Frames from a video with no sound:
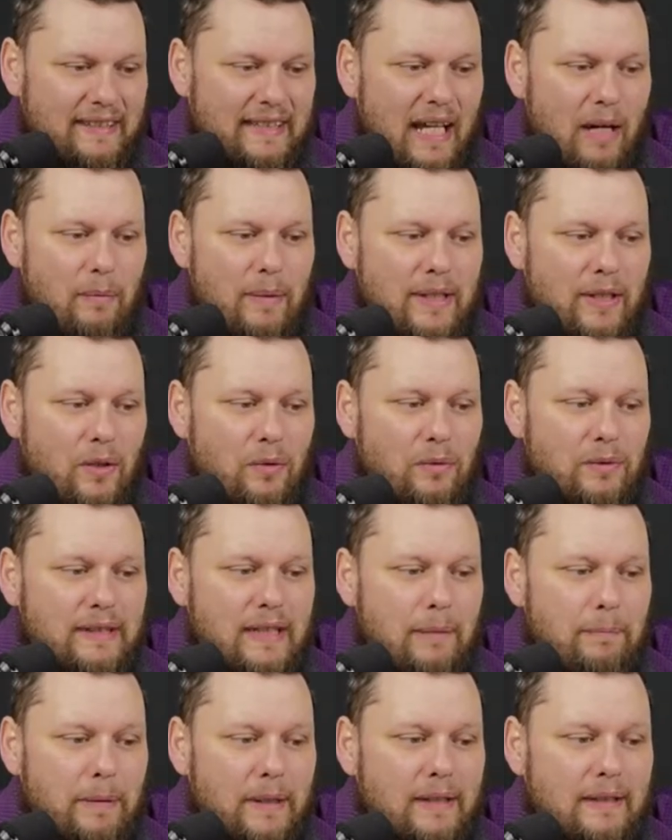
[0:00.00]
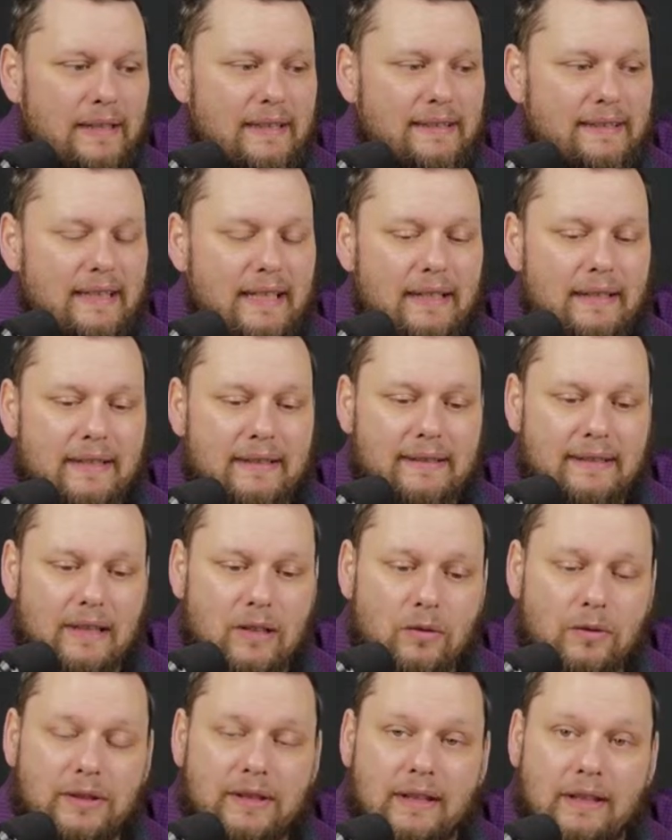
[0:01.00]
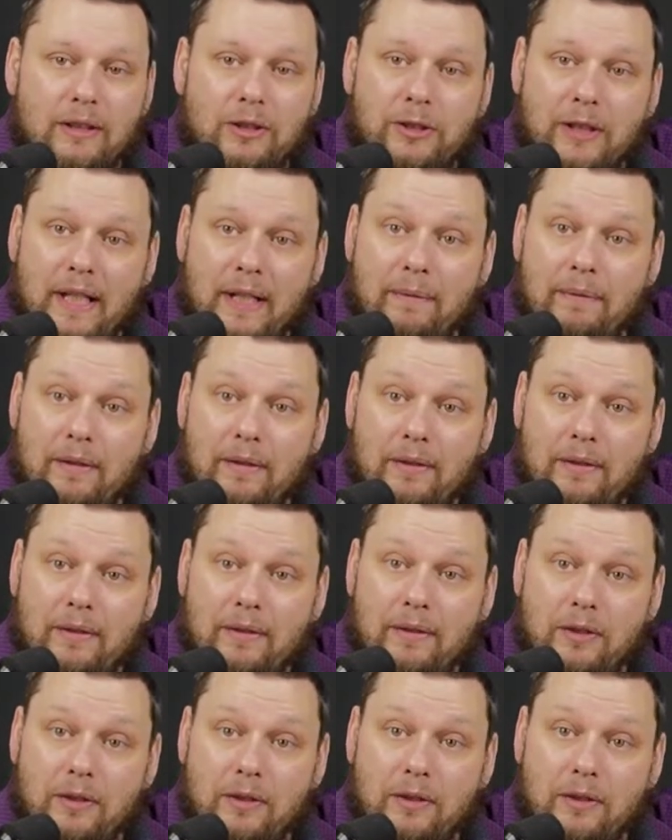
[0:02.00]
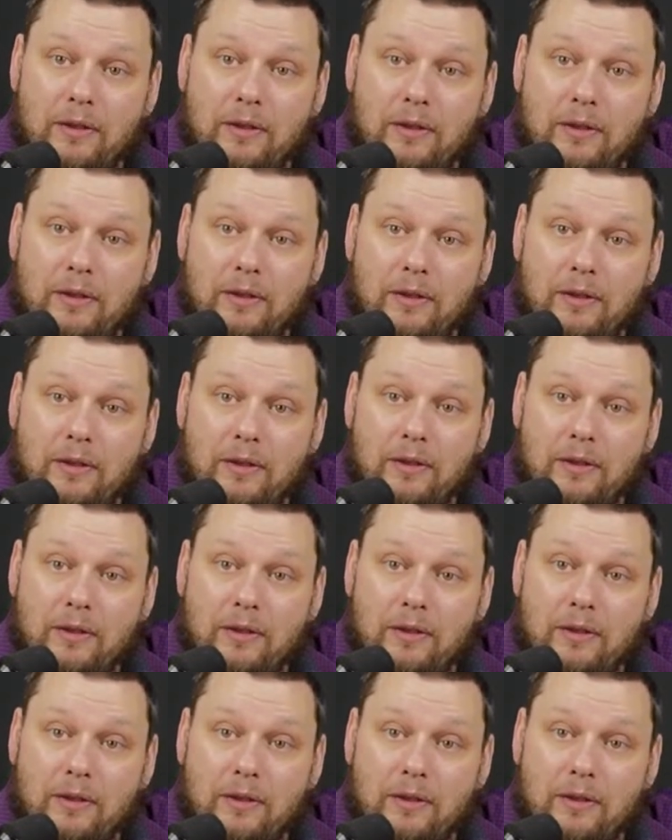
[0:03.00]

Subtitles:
that we don't typically see this usage in the New Testament.